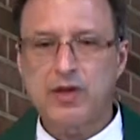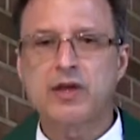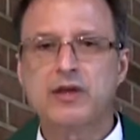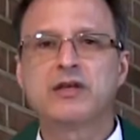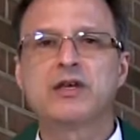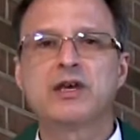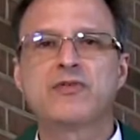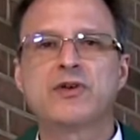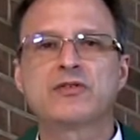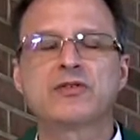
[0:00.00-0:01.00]
and to give
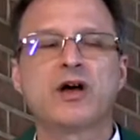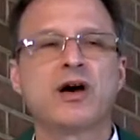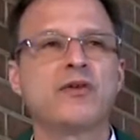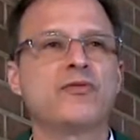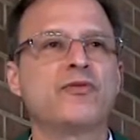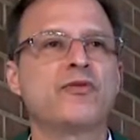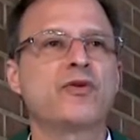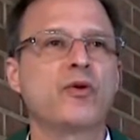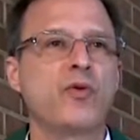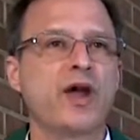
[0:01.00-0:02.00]
his life
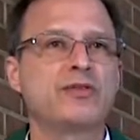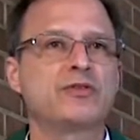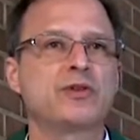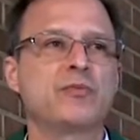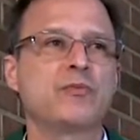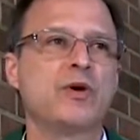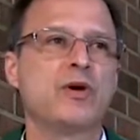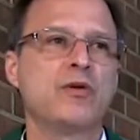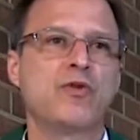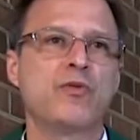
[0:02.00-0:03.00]
a ransom
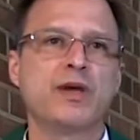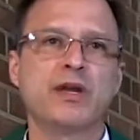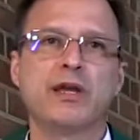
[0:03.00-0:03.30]
for many."